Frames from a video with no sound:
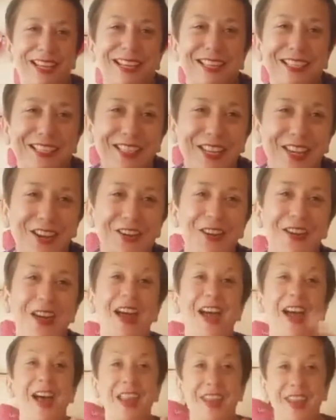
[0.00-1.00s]
So
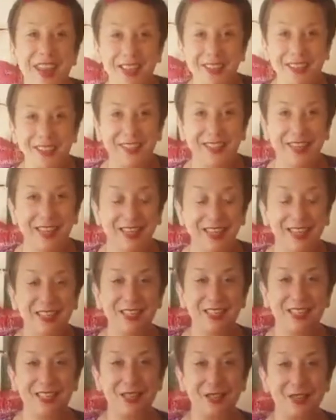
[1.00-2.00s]
another thing
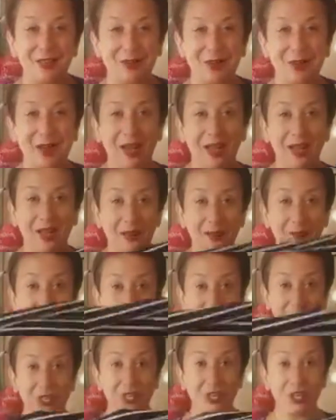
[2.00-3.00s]
to
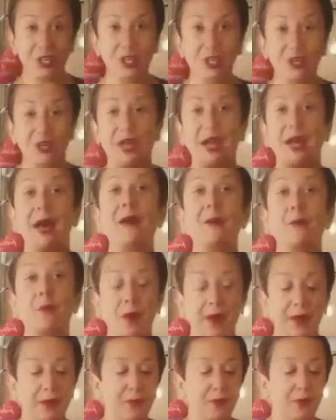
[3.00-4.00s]
just look at
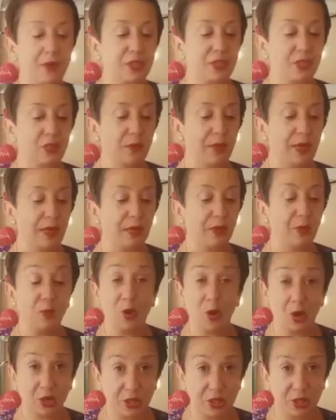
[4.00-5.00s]
when we're doing the
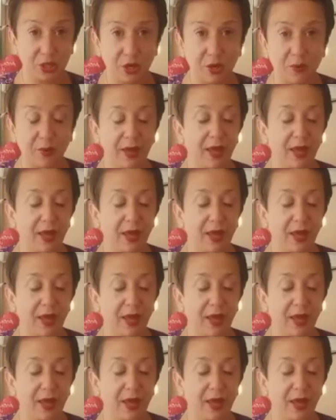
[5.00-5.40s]
workshop